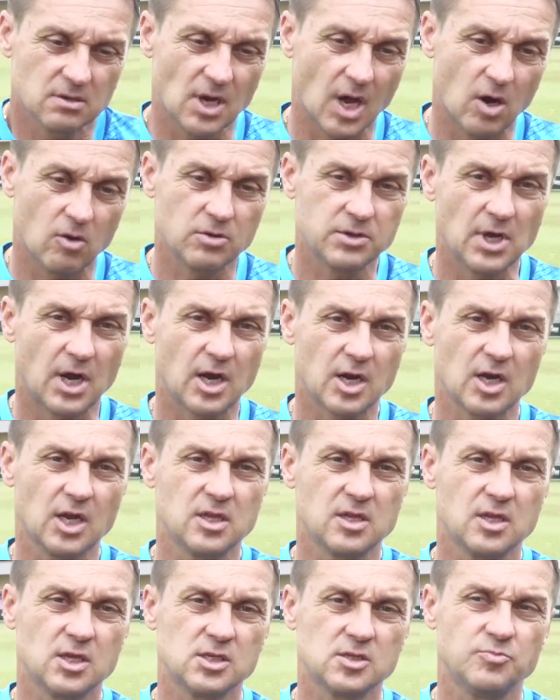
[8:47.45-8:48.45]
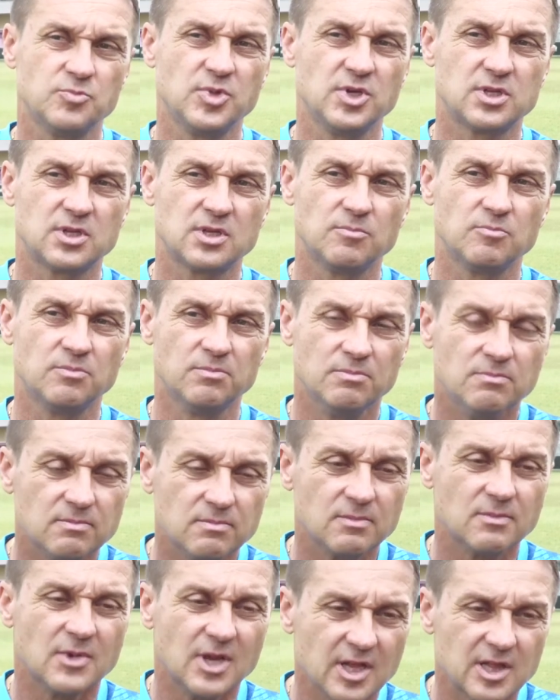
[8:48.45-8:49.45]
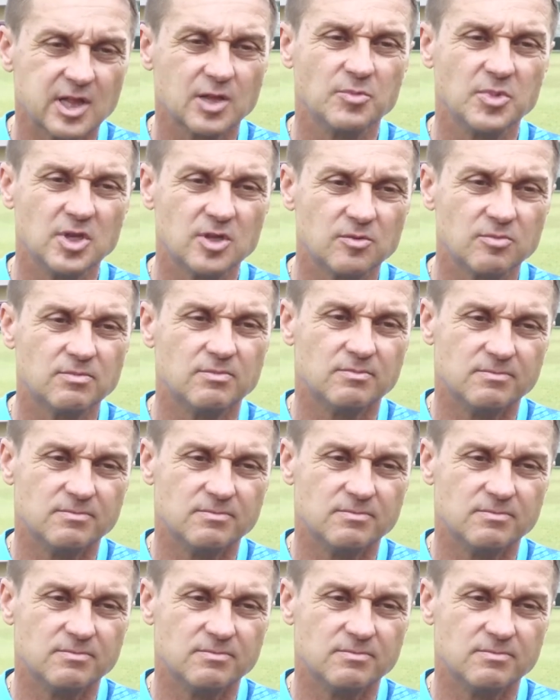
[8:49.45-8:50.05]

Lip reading: Now target is little bit